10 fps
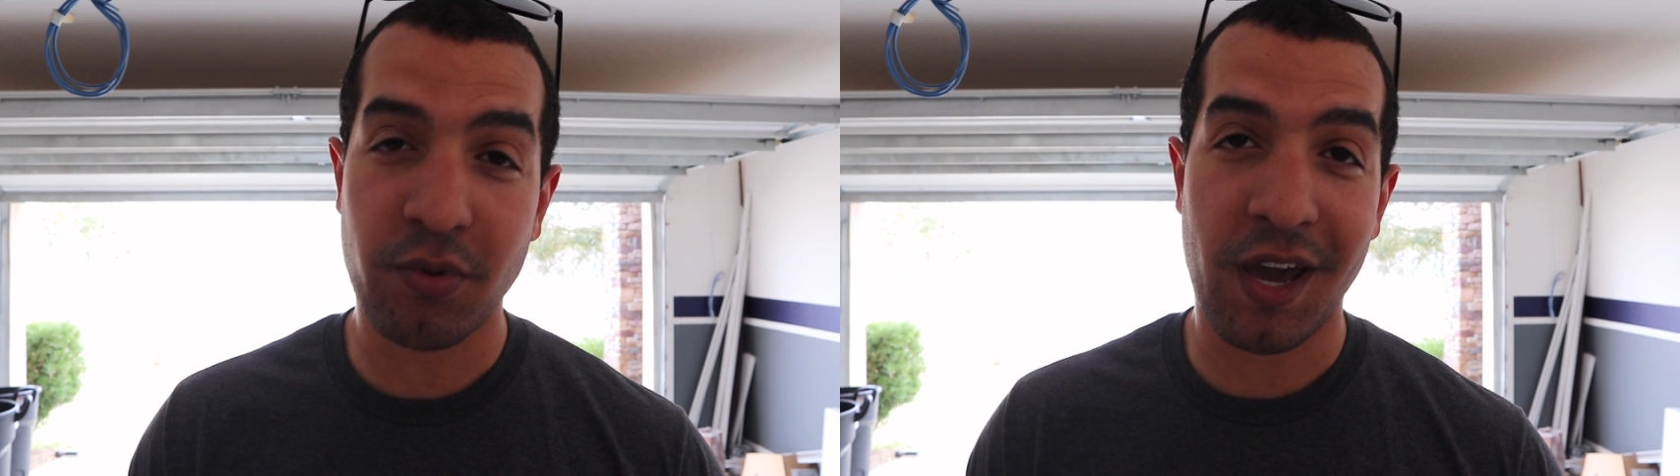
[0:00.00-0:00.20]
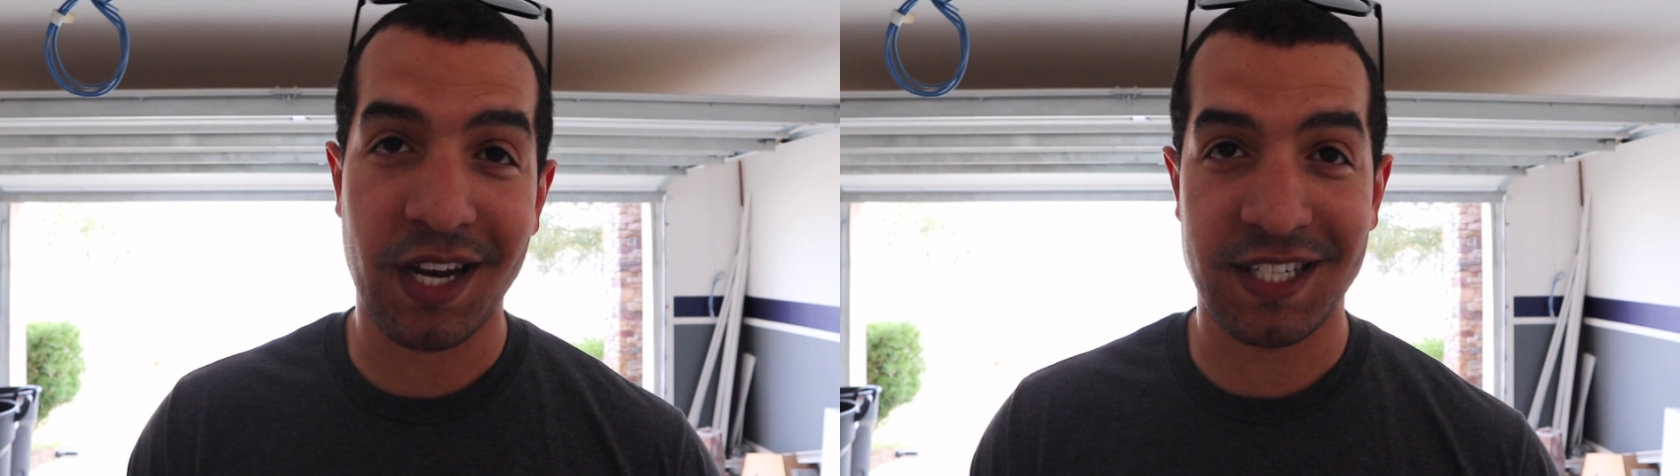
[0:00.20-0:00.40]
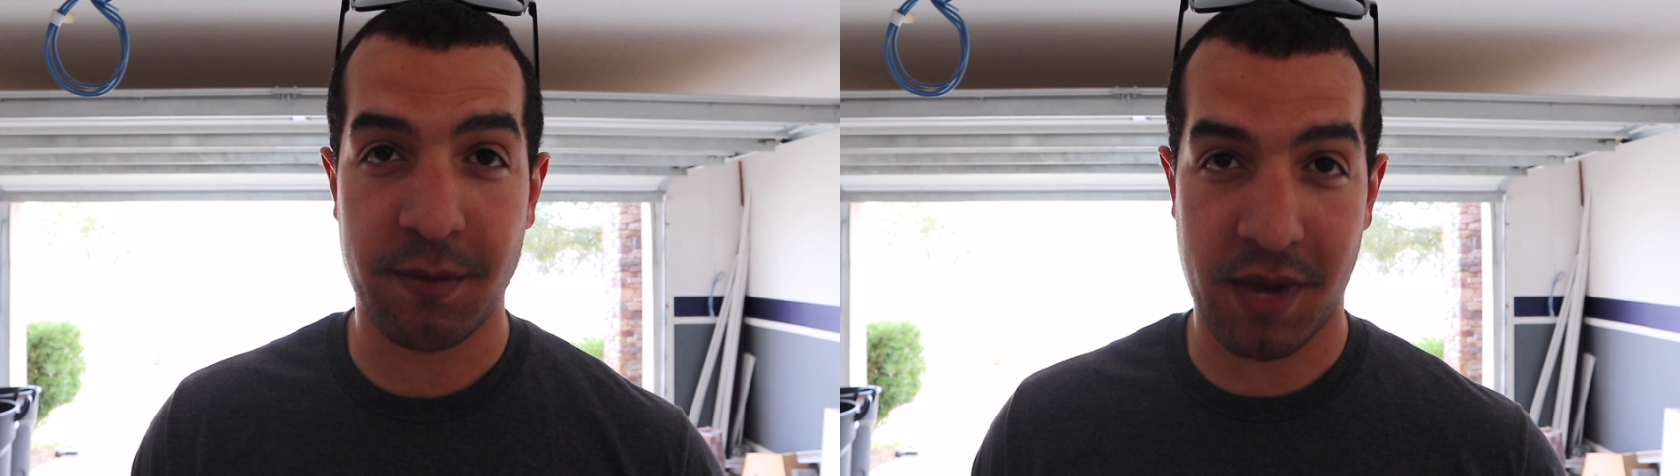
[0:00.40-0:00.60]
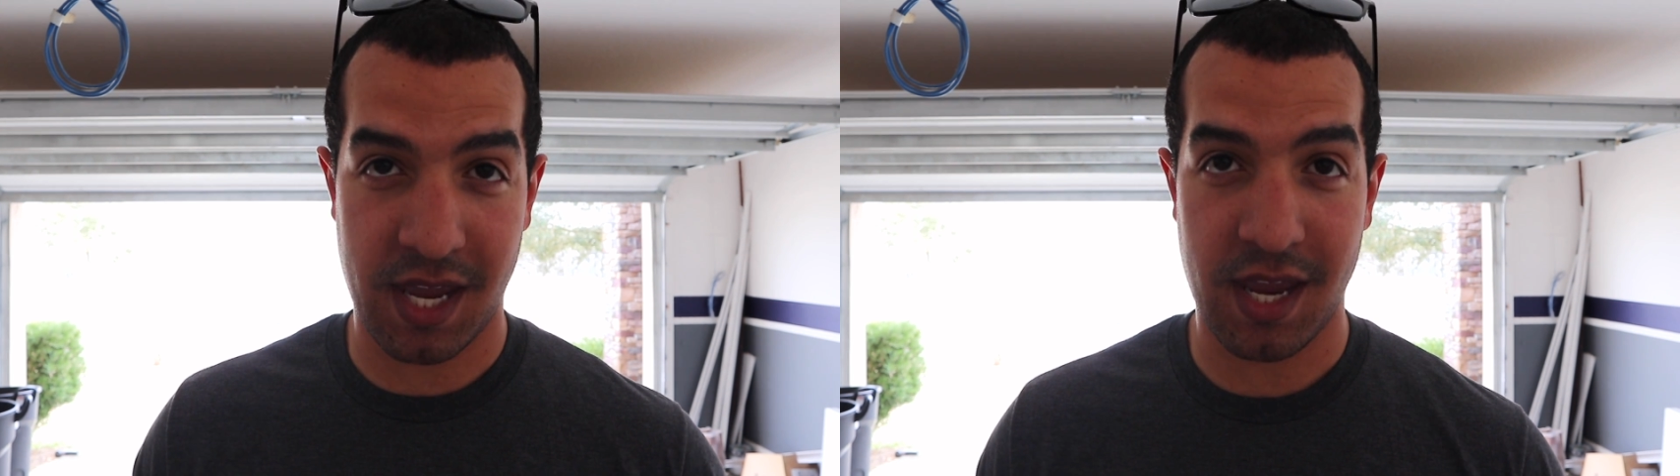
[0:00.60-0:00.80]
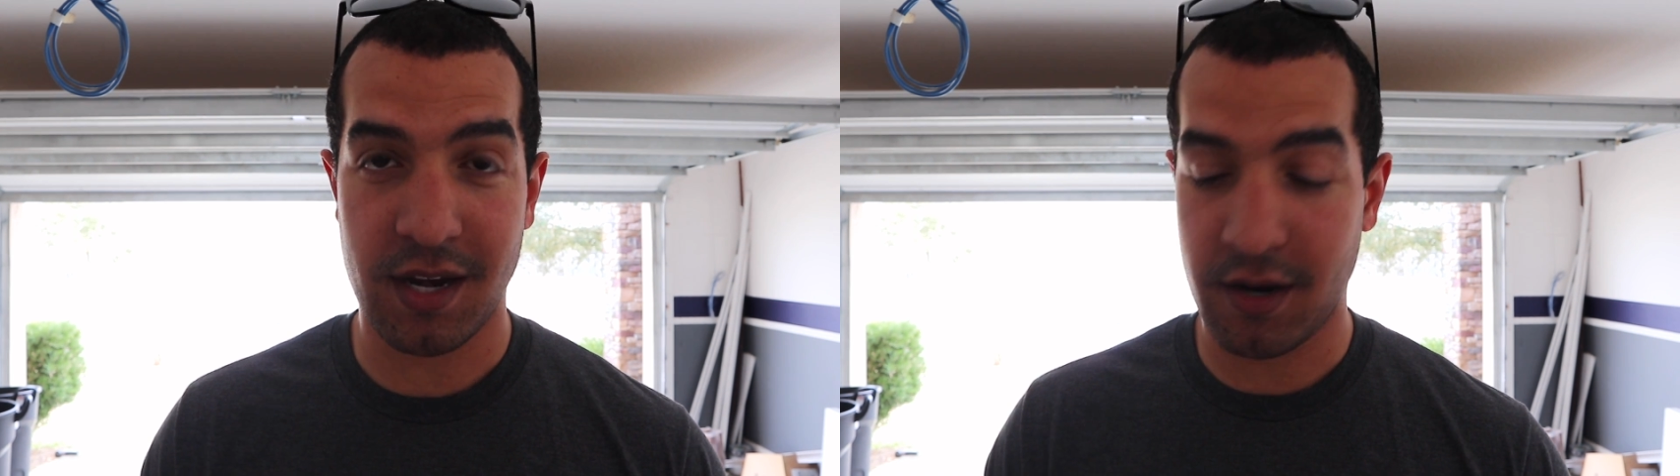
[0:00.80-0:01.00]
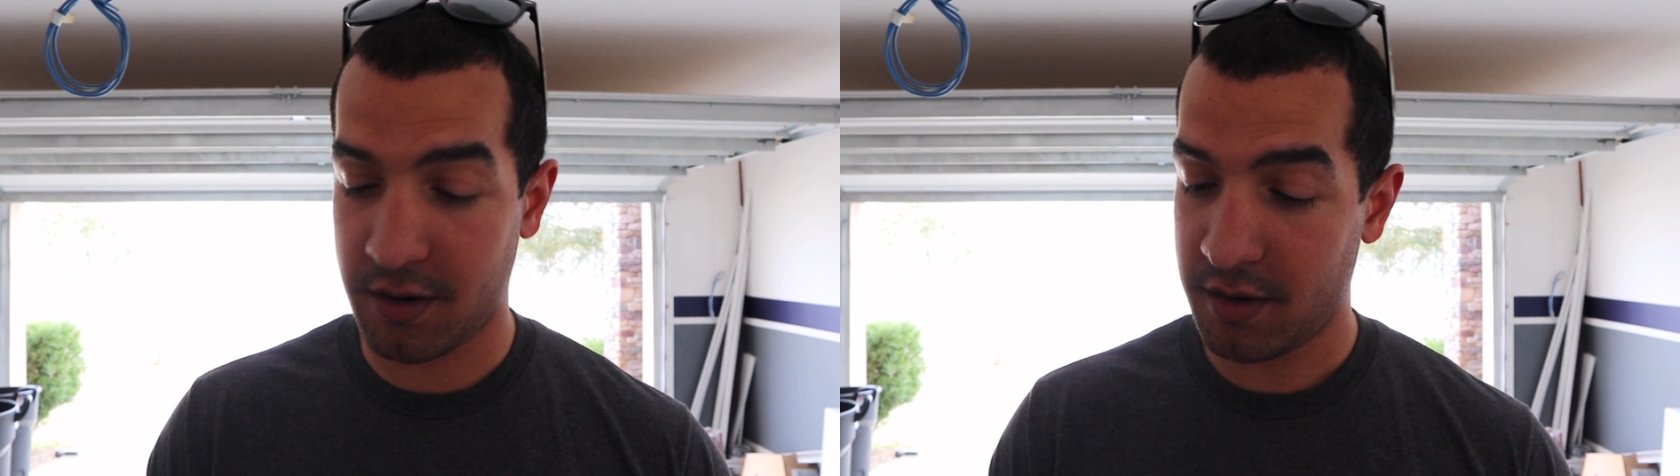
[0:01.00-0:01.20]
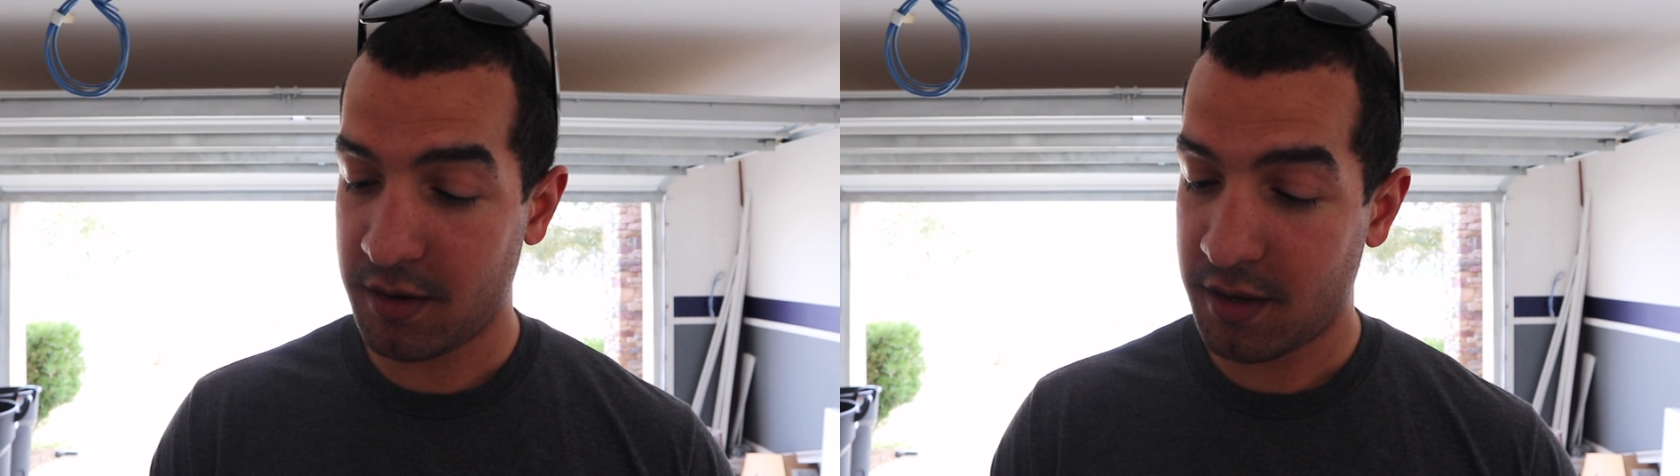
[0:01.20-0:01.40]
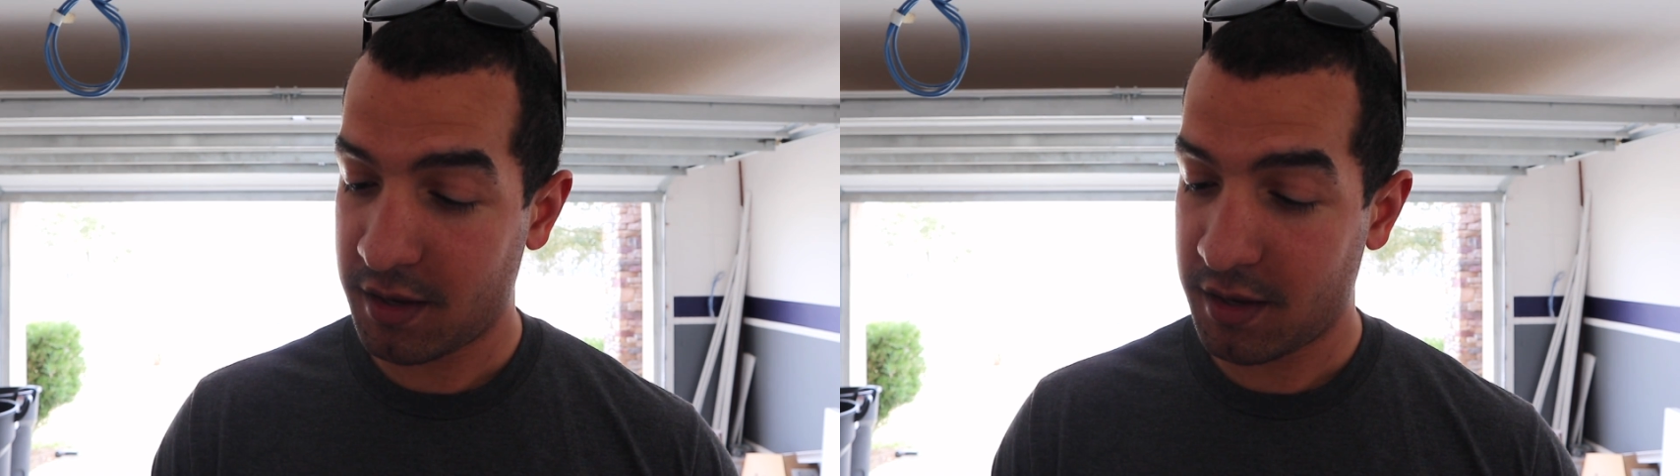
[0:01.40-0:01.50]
products in my hand here.